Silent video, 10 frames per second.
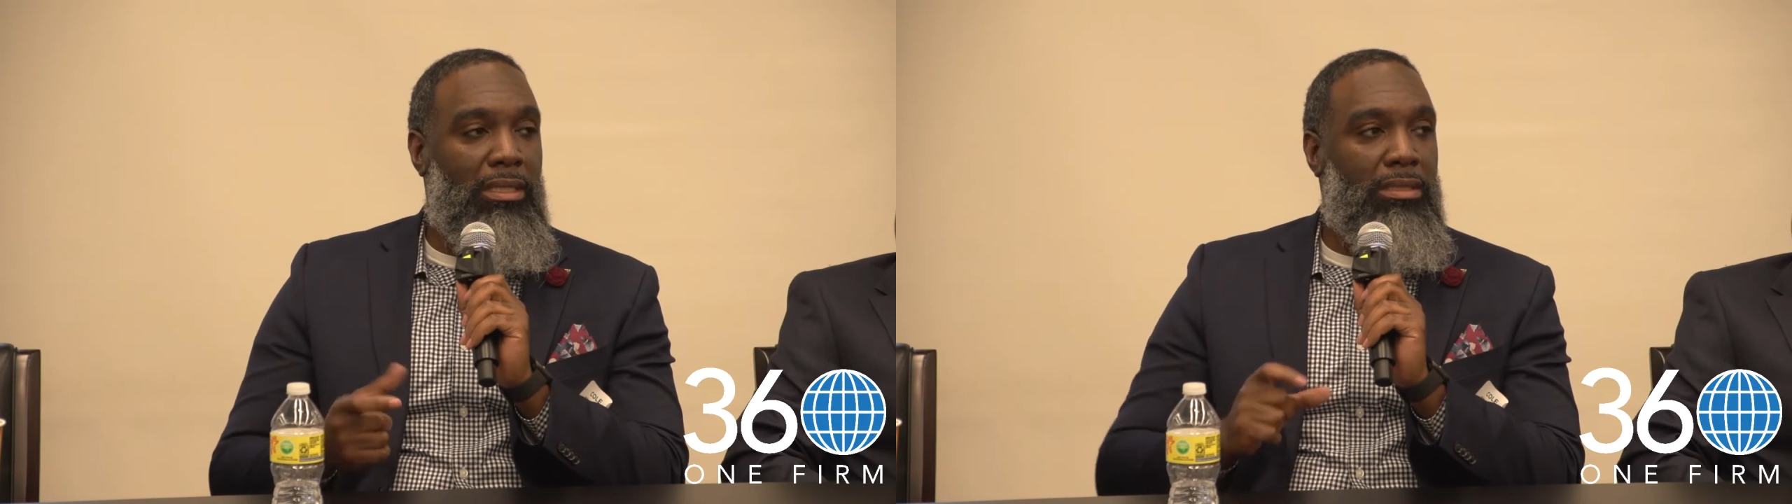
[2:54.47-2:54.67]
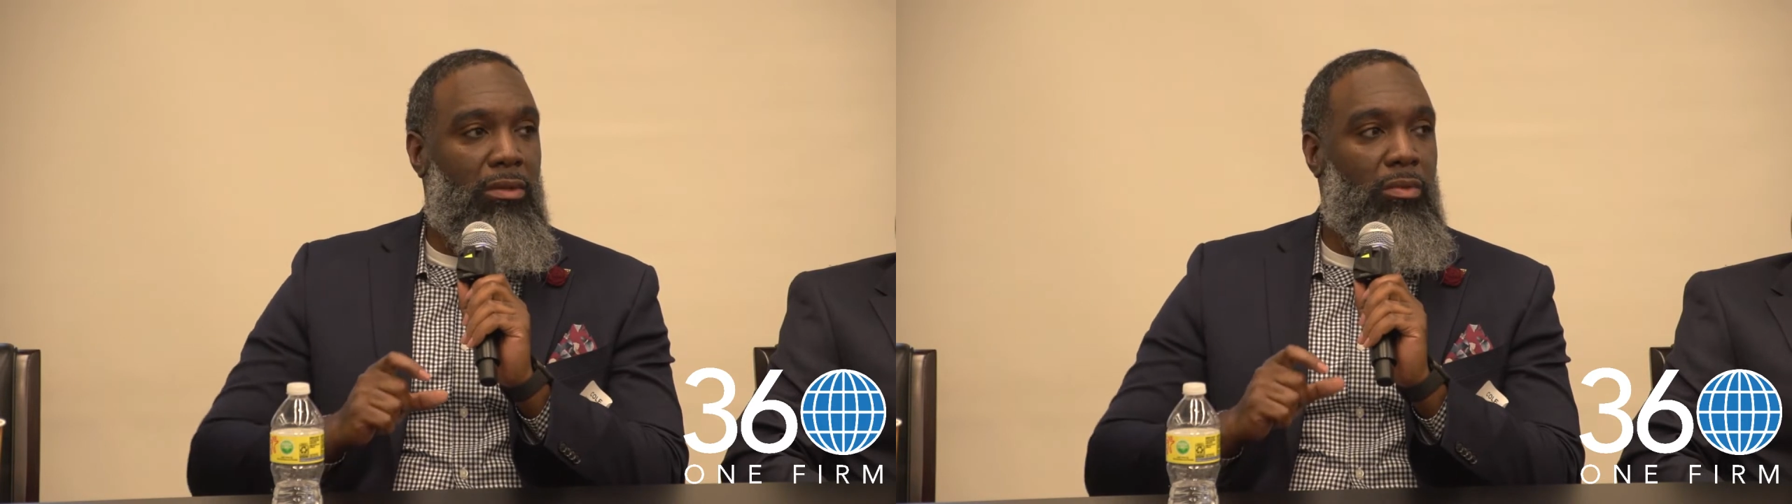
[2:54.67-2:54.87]

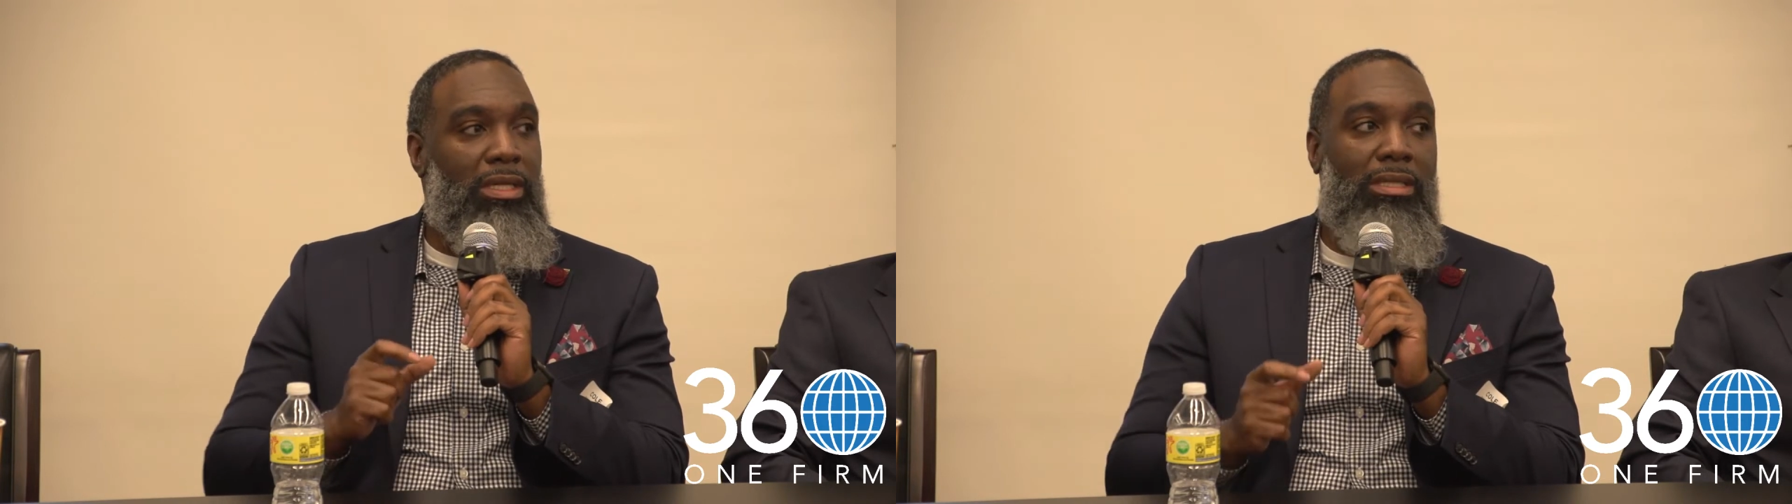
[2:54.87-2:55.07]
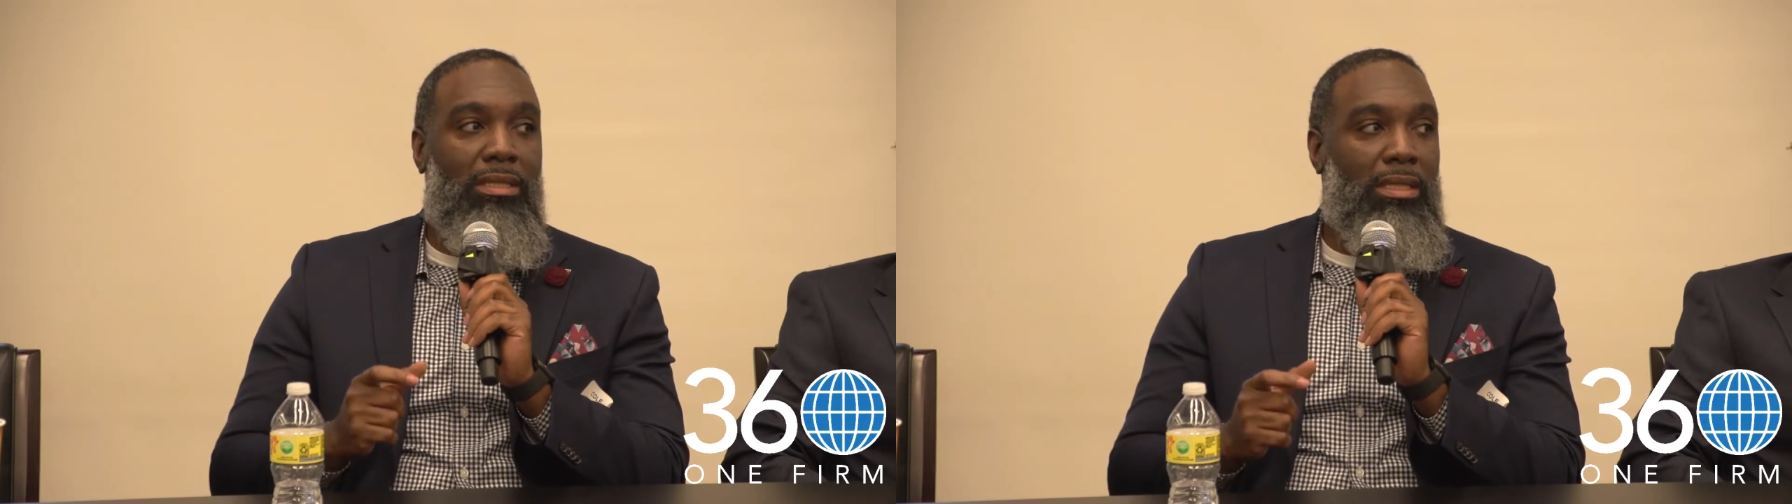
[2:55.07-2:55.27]
And so
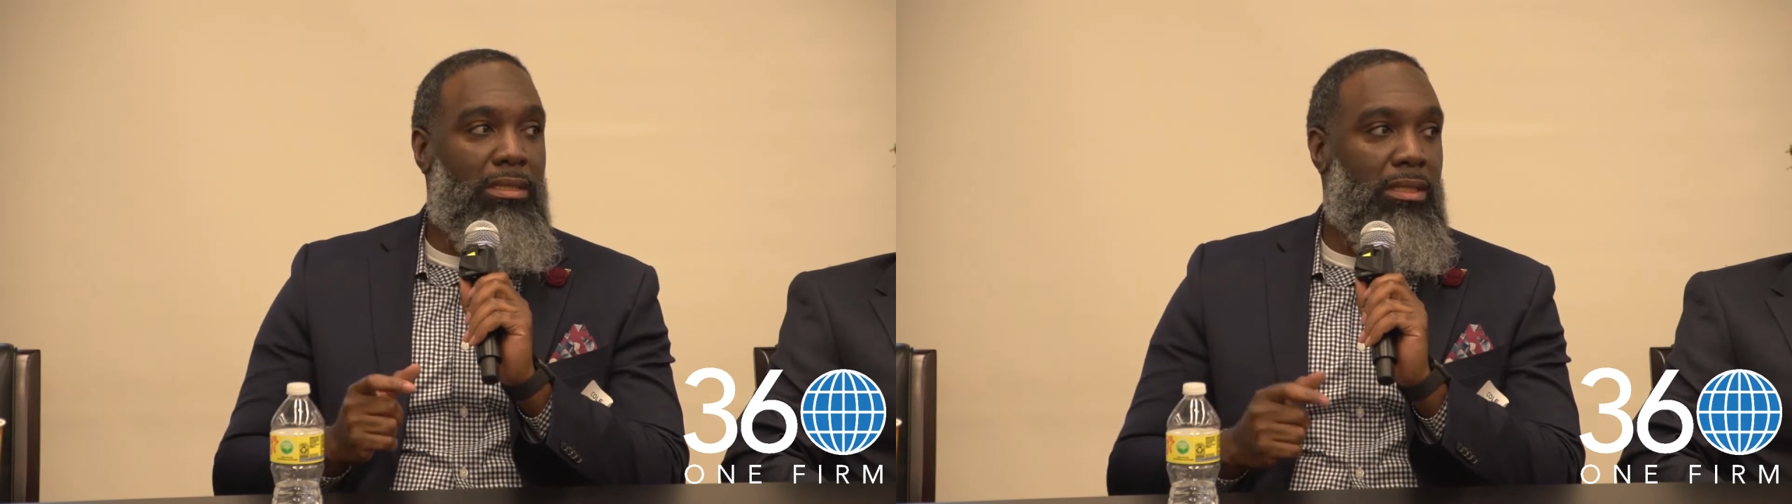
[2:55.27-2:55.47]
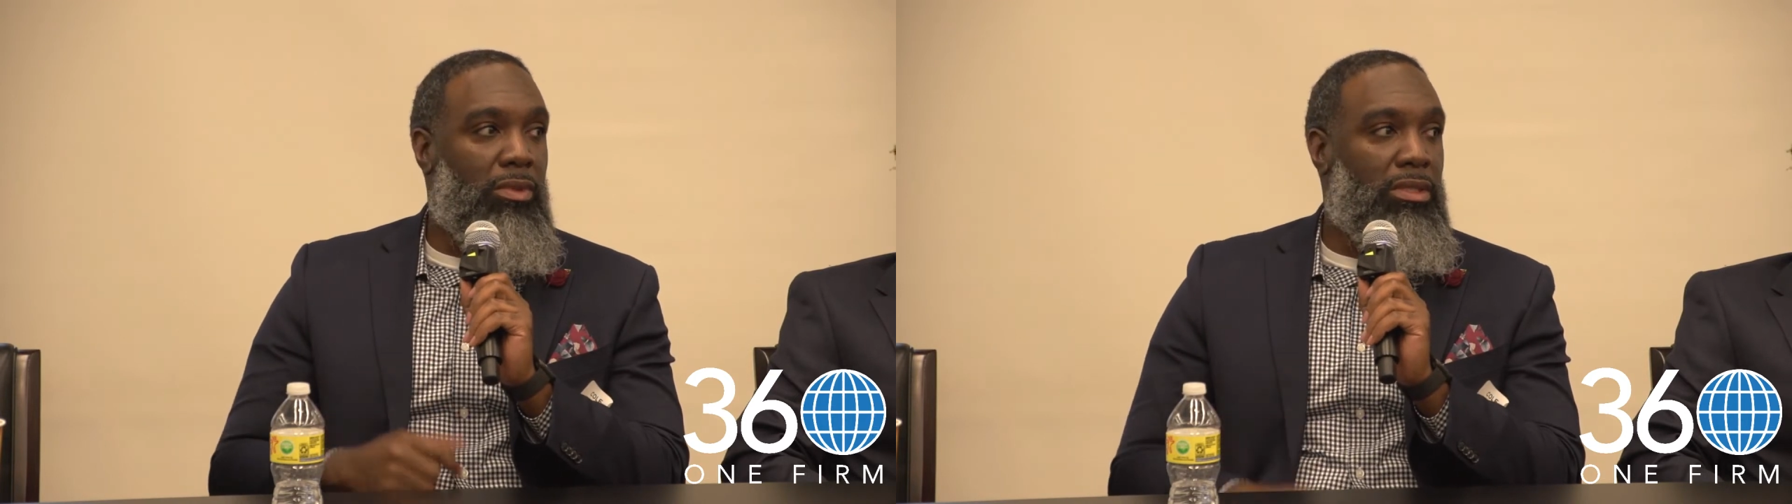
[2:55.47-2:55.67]
one of the
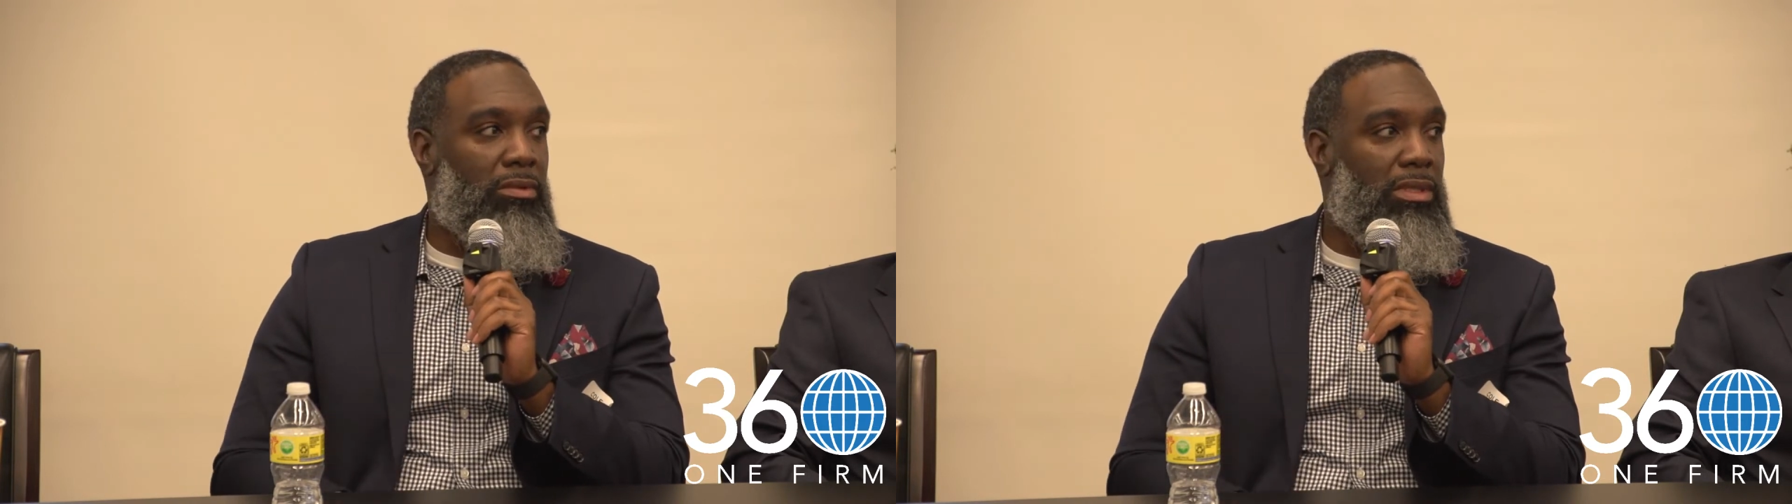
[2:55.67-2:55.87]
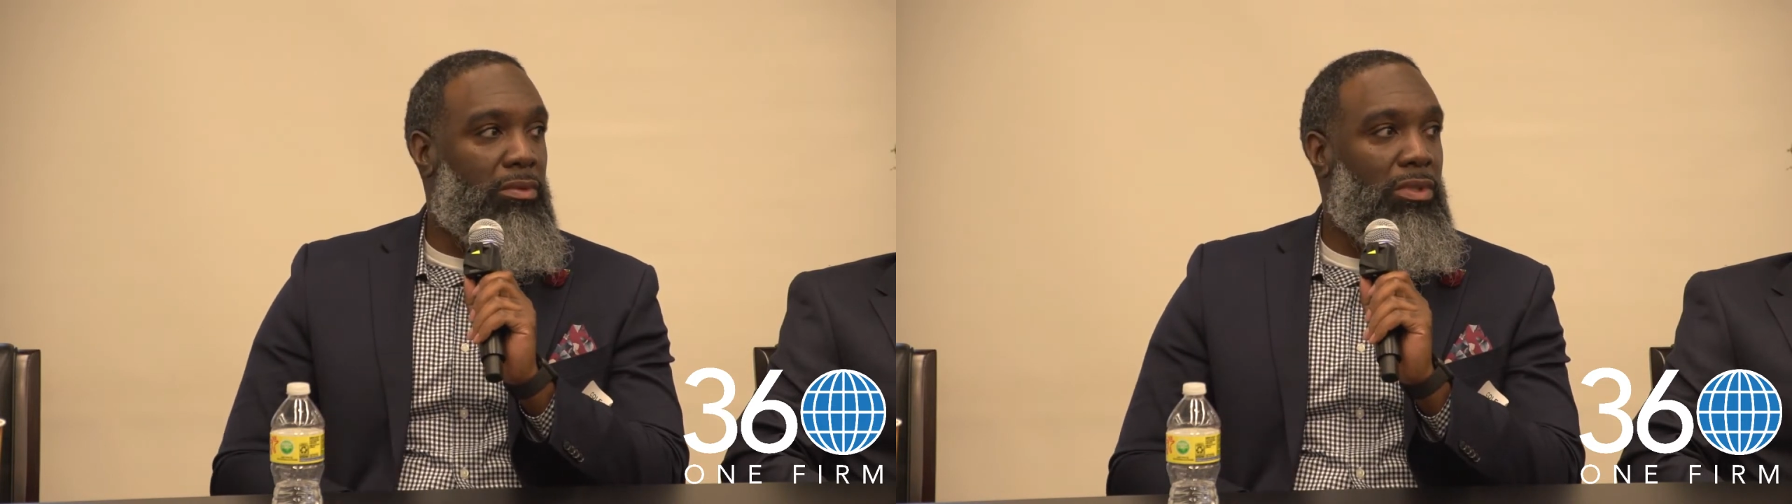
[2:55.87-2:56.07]
things that we're
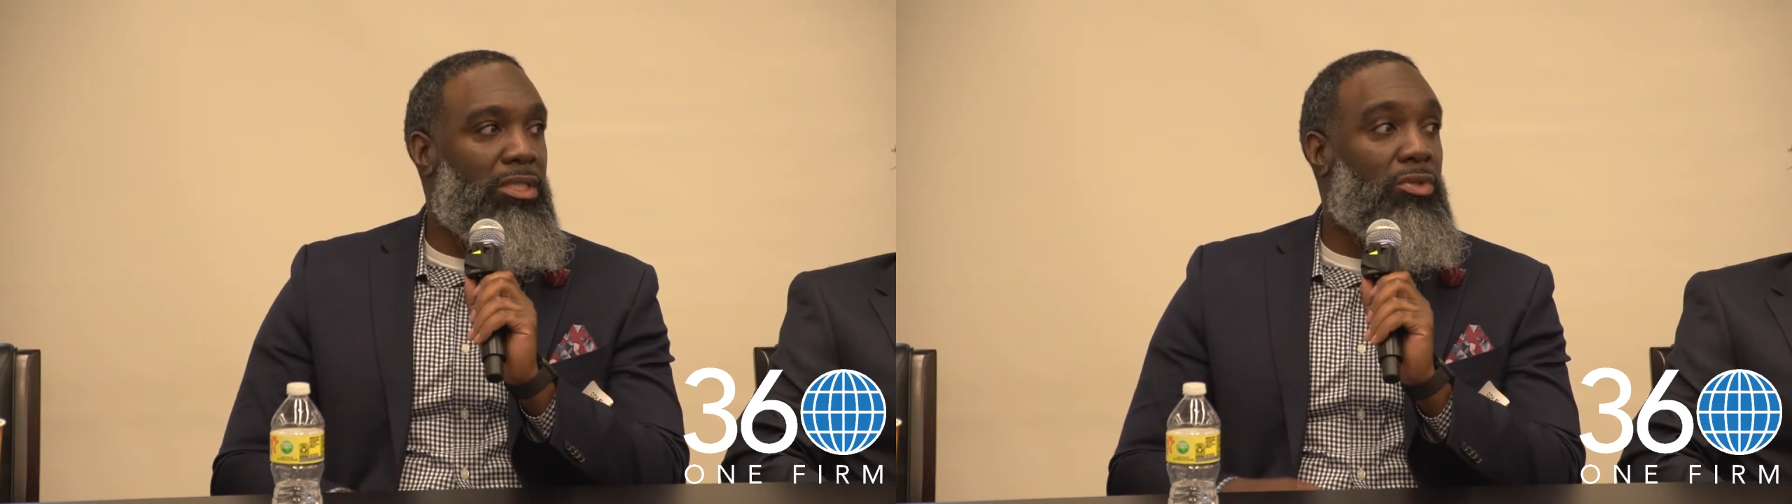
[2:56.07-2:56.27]
doing is really